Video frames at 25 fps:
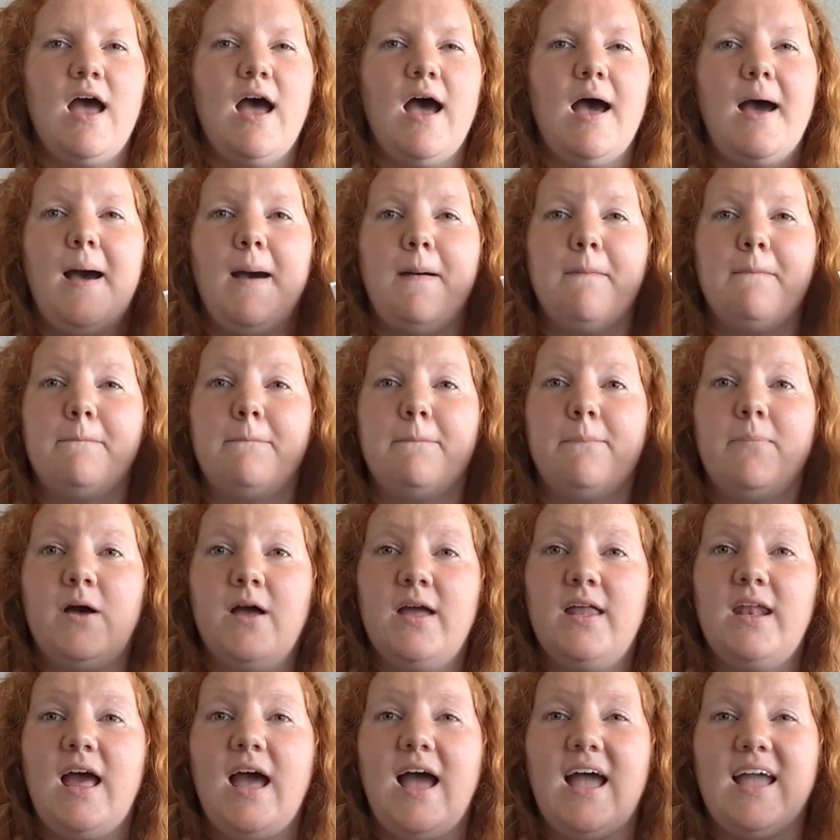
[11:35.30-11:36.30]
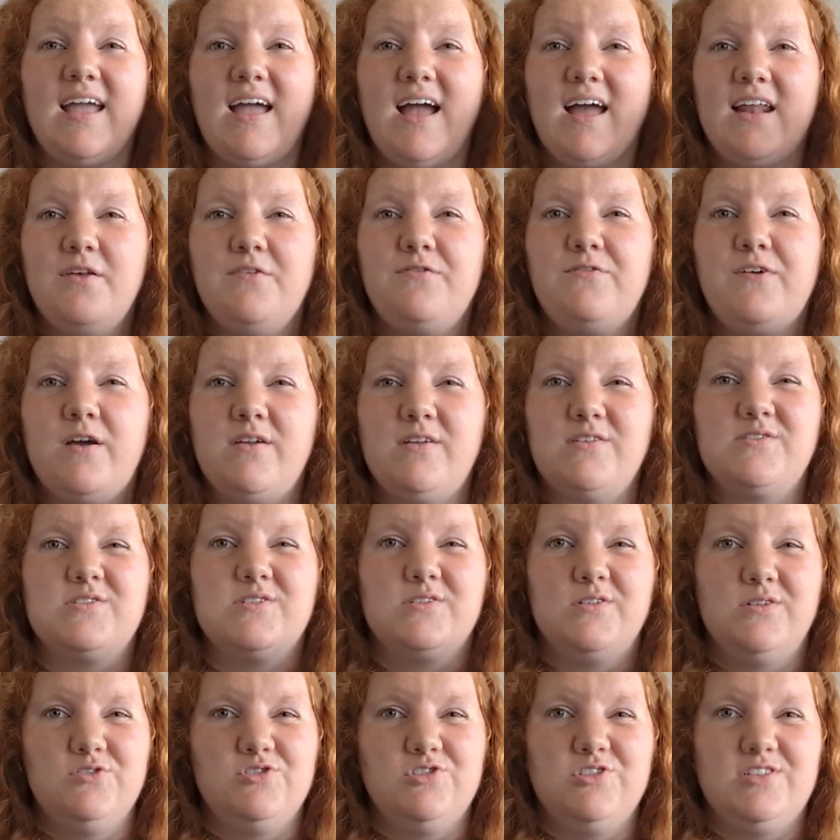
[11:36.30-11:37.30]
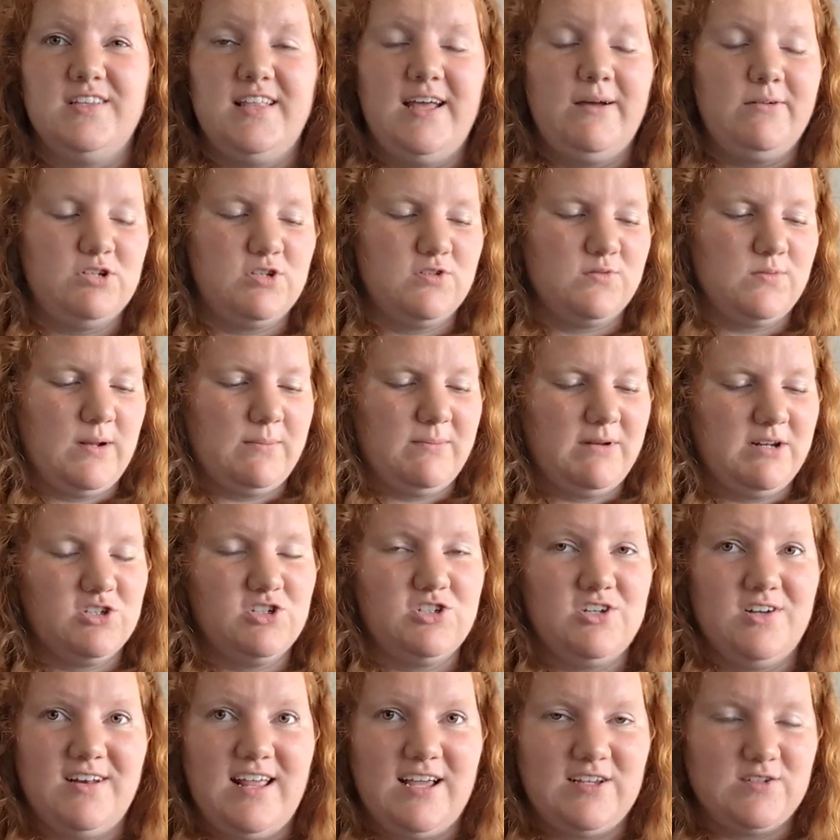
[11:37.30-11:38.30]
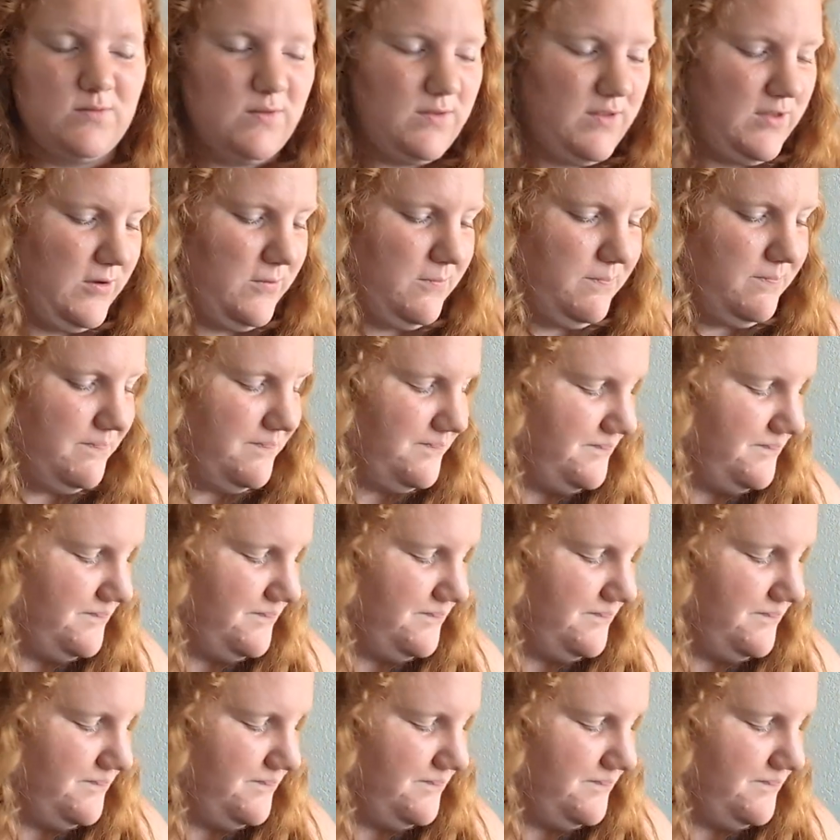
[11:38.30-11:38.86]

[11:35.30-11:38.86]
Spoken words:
But I kind of found a solution to that, which is what I'm going to share next with you.